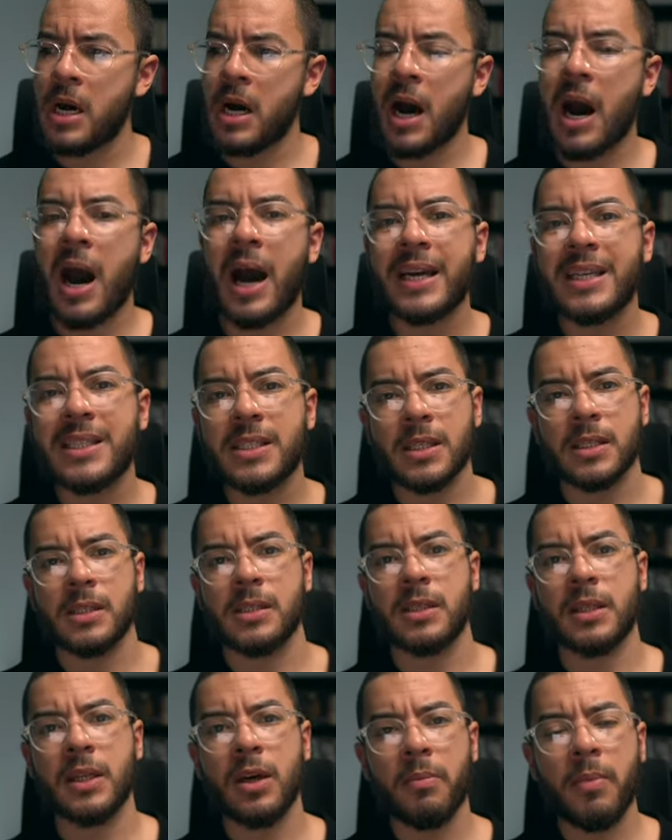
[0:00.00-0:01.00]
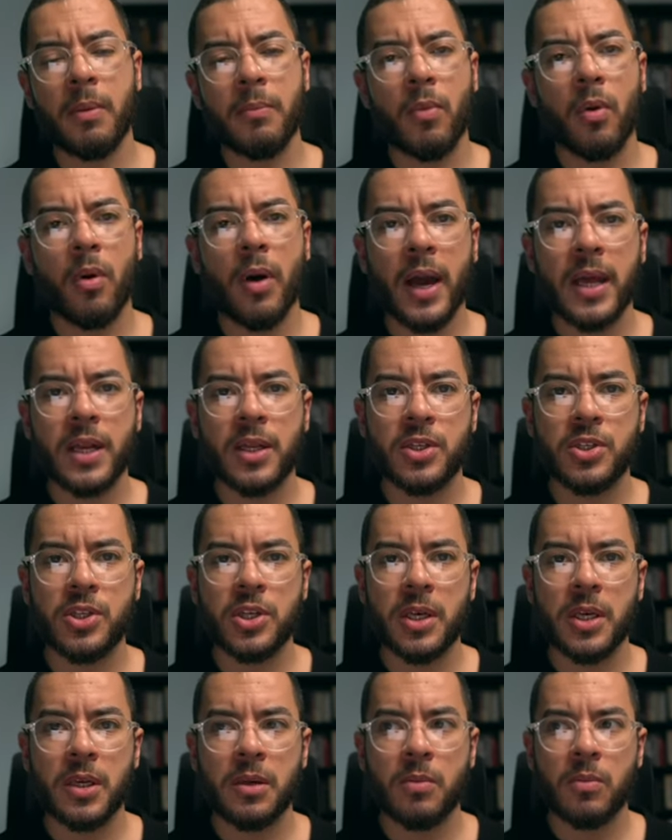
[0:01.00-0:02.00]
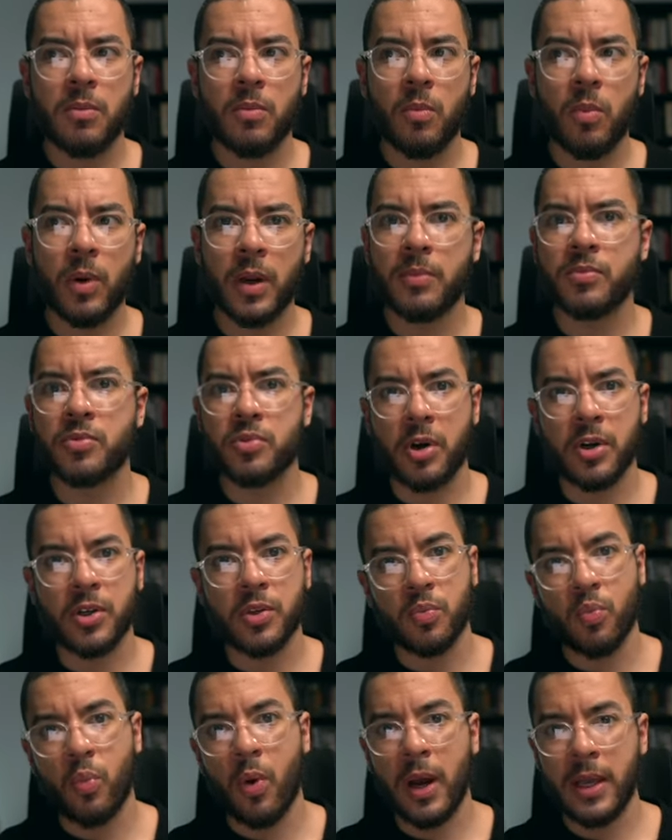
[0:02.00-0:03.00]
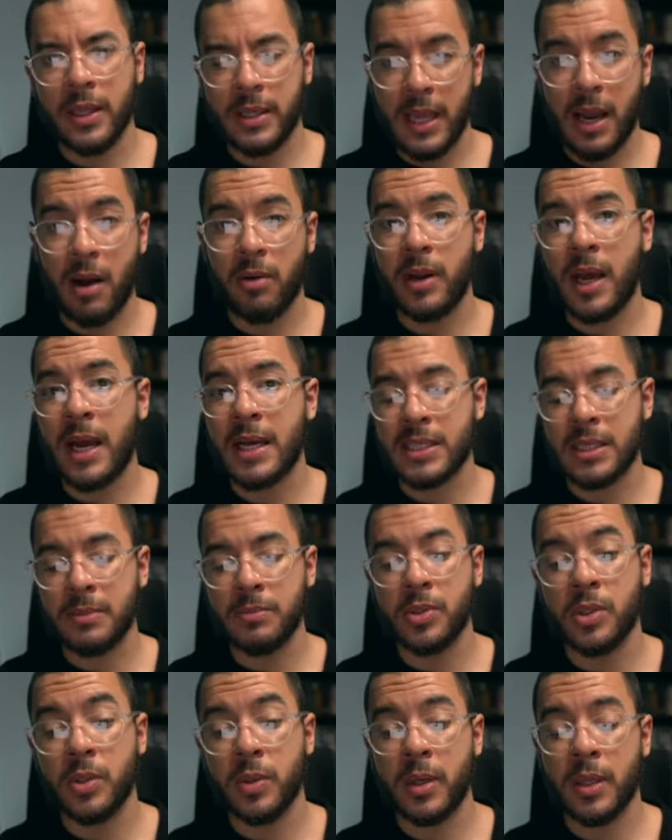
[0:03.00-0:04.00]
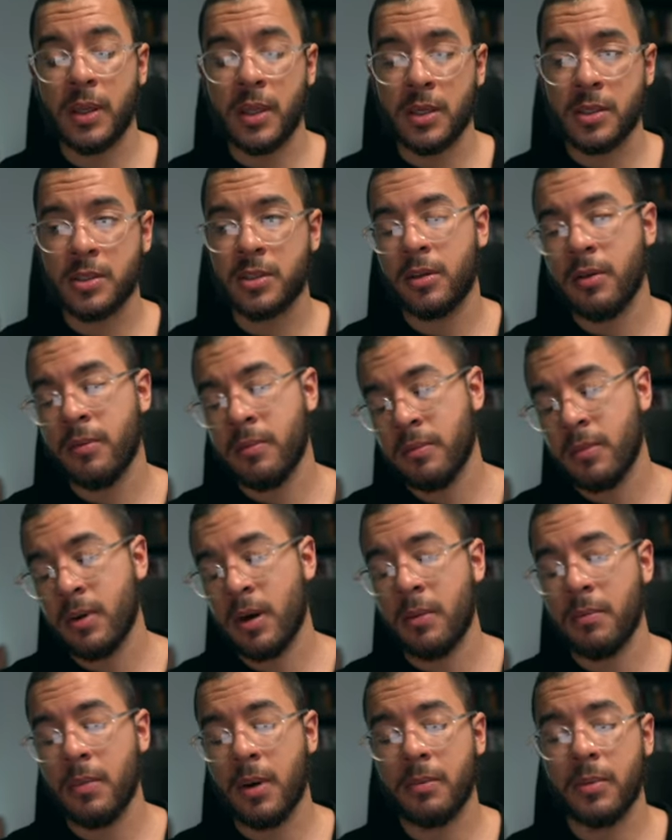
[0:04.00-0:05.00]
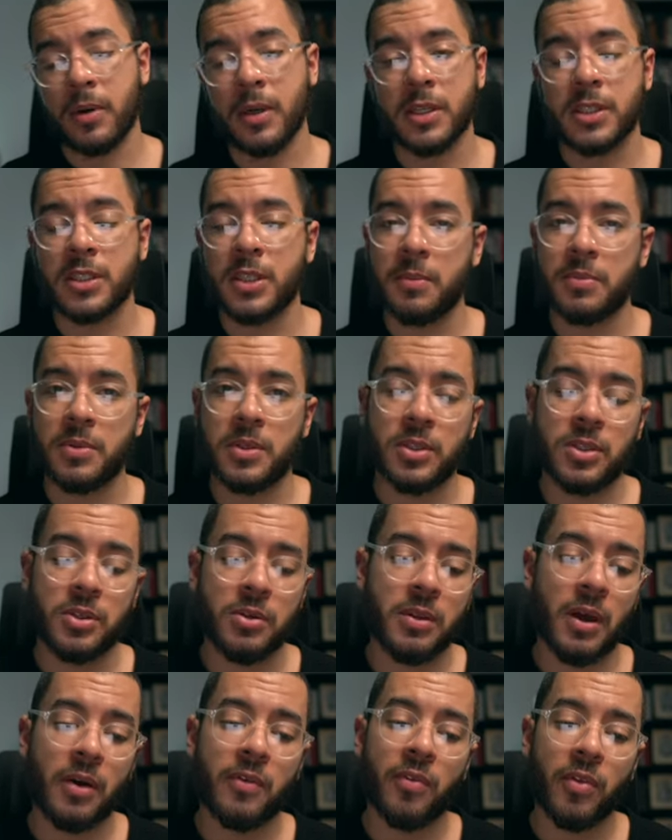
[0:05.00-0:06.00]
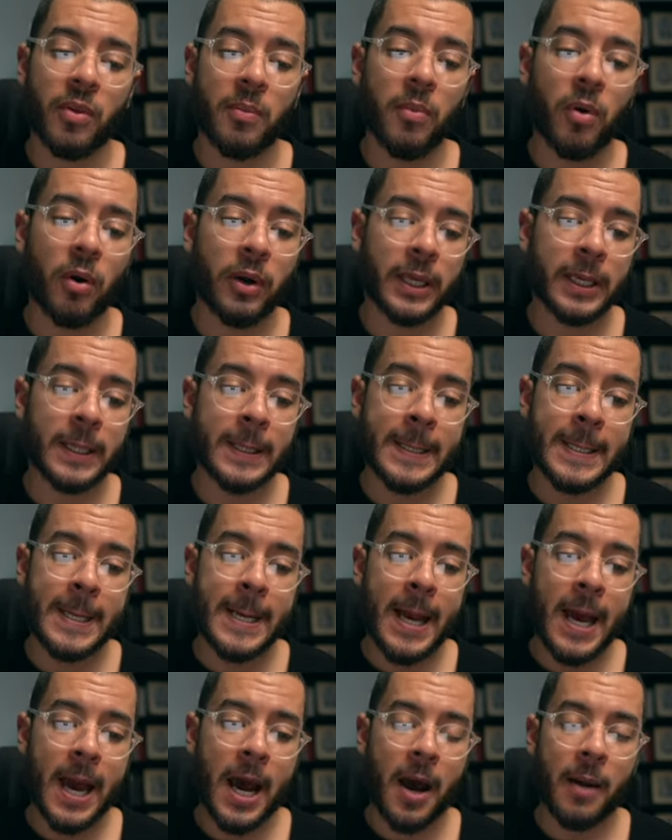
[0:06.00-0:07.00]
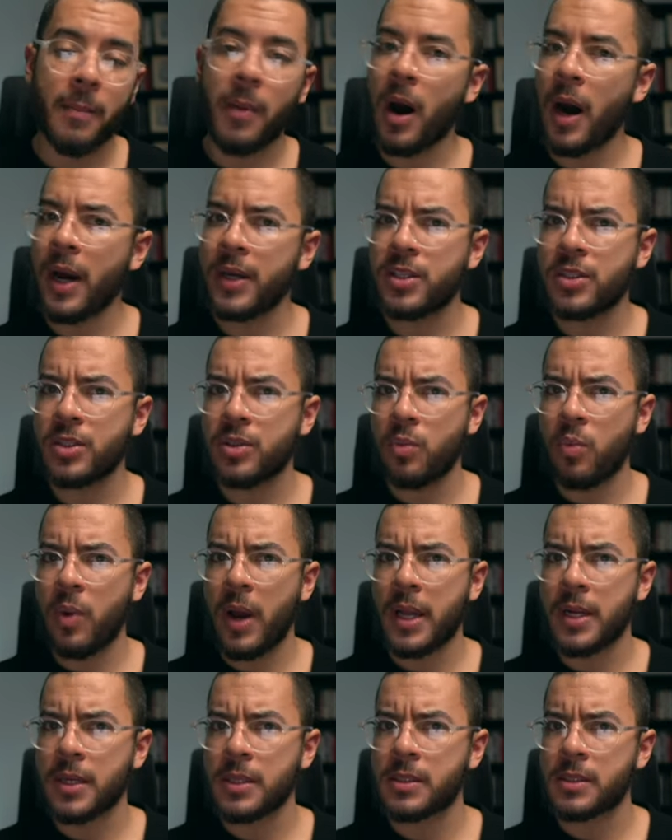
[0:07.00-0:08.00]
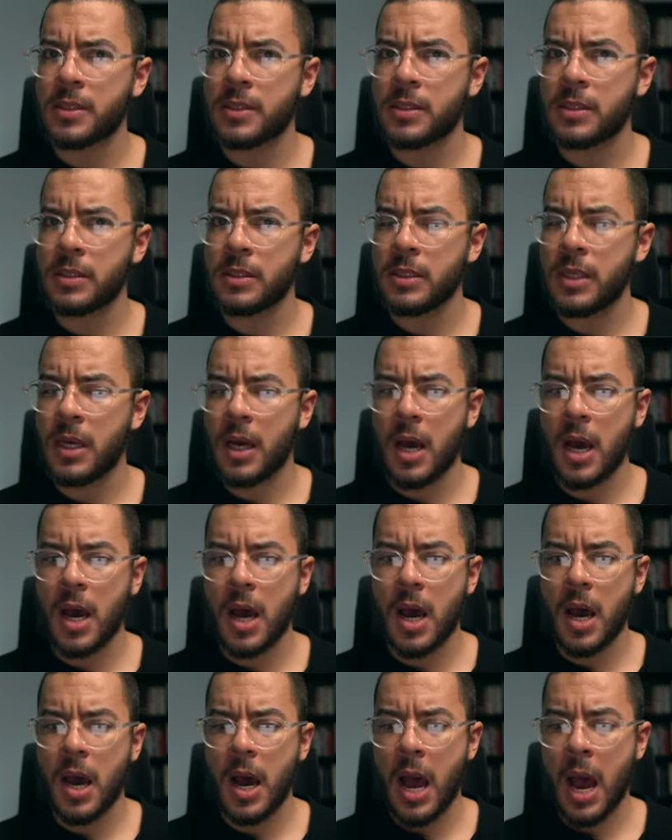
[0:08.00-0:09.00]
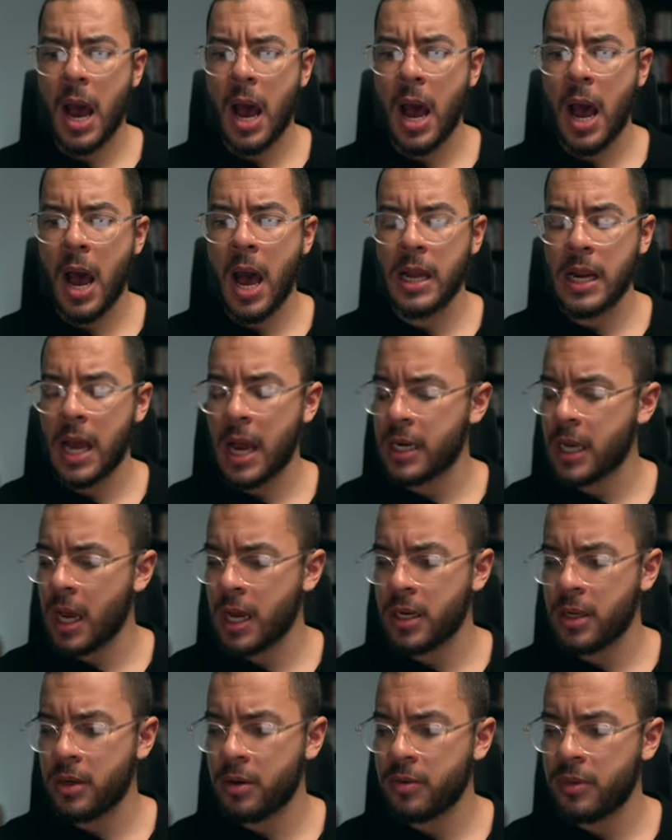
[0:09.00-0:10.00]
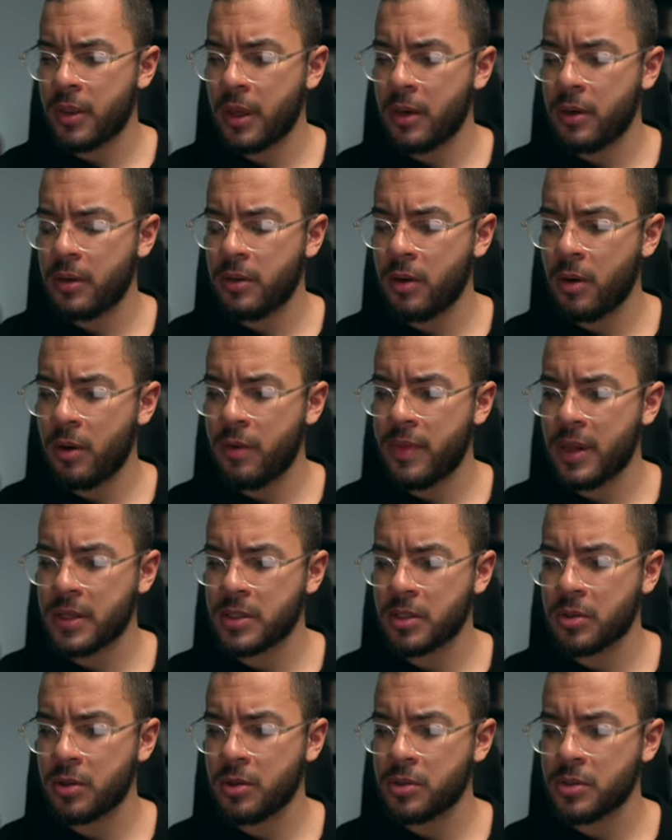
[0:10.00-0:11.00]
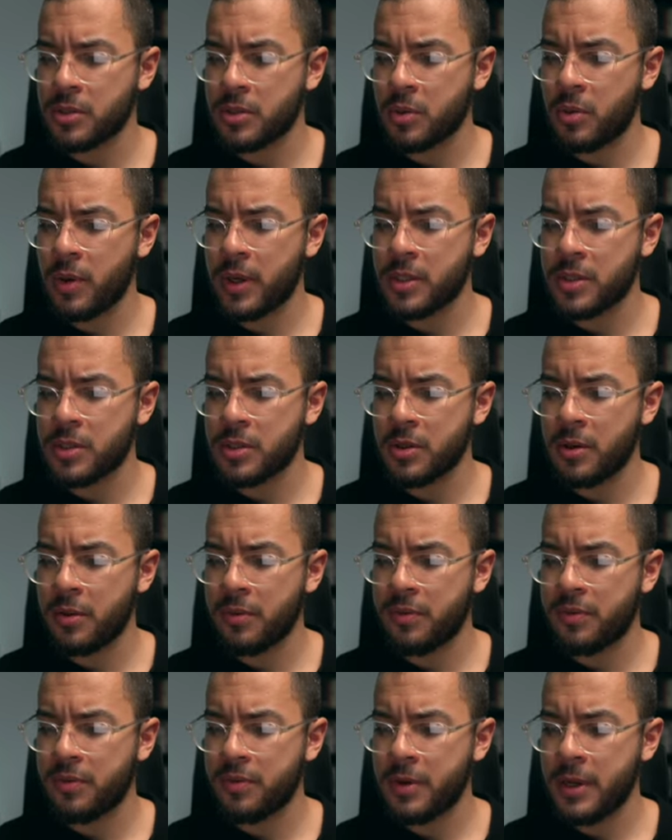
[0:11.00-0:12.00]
heightened, a little bit more energy when I'm trying to wind down as I'm doing this. So I'm going to substitute that for the morning. Heightened awareness. And I don't know if that's a consequence of